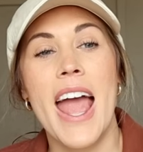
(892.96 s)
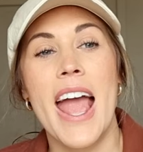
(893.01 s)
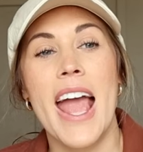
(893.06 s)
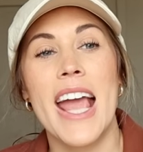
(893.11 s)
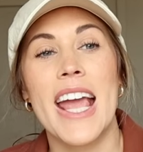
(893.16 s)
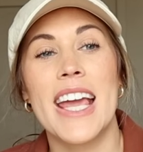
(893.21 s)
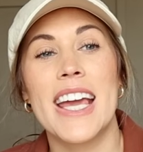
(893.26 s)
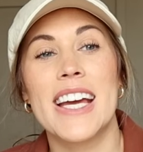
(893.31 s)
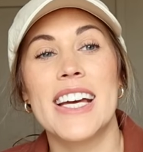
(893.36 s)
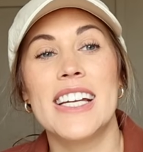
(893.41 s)

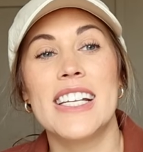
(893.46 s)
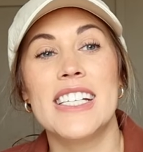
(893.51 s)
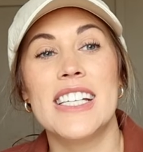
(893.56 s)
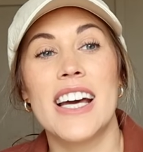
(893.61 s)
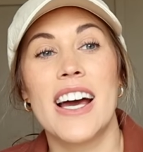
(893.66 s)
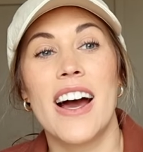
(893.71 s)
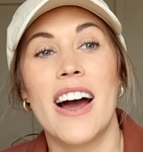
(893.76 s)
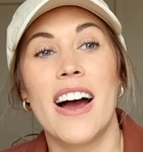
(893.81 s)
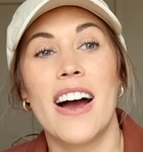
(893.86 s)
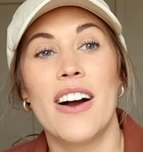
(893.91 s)
And
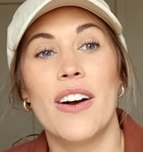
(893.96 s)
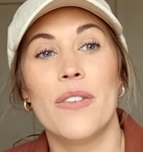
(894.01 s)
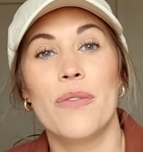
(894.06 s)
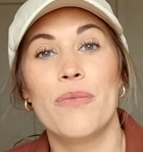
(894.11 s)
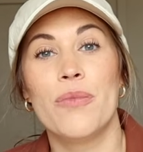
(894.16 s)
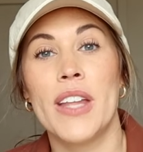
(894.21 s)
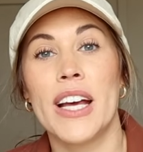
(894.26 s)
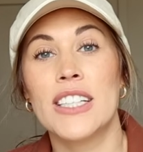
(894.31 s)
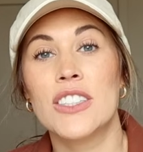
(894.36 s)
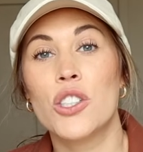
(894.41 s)

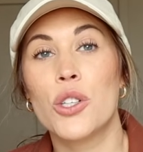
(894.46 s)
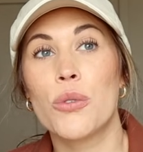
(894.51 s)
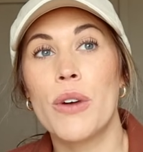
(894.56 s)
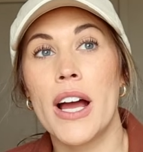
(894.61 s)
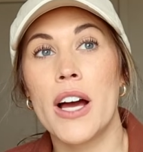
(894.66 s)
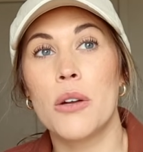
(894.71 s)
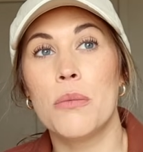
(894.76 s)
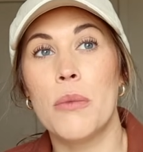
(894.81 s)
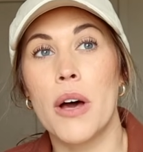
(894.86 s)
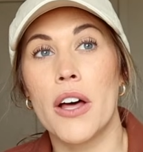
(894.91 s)
that's
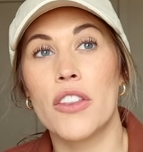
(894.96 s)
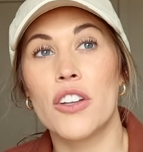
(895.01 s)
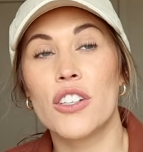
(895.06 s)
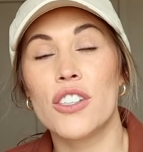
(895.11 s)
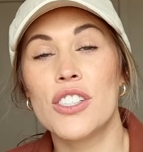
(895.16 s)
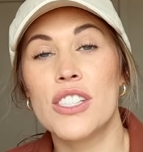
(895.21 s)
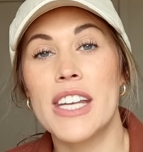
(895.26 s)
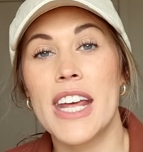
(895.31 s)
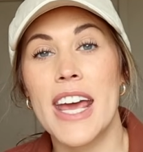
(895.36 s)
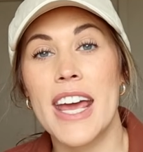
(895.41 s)
around
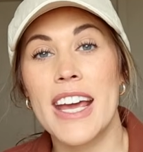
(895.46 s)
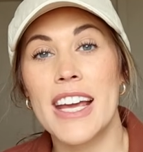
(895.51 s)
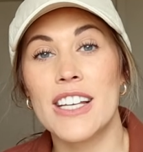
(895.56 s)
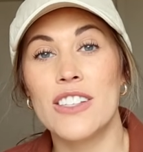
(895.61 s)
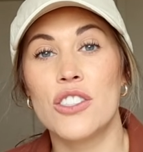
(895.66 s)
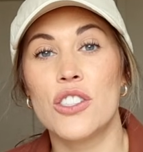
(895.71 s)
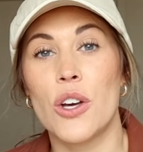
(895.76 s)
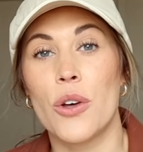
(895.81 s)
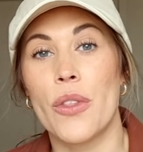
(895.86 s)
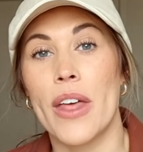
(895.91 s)
Mother's Day,
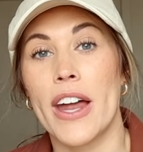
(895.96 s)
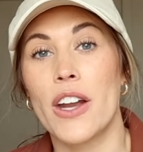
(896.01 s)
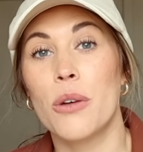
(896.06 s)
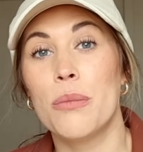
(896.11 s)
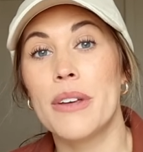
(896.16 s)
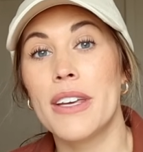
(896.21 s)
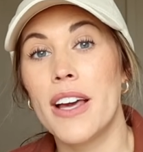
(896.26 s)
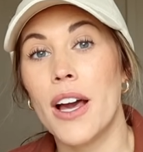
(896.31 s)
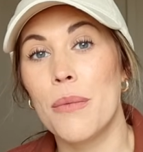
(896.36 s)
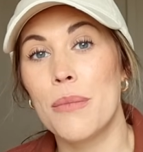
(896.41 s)
so that'll
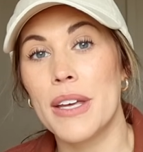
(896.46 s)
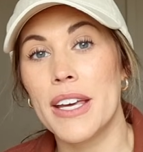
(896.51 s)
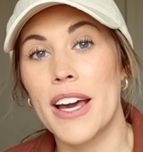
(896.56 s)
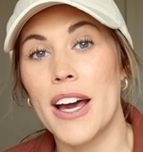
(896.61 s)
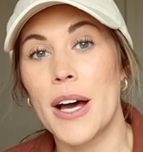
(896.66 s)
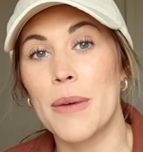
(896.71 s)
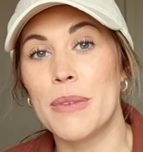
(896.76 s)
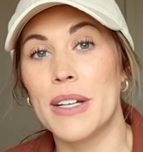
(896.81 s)
be coming up.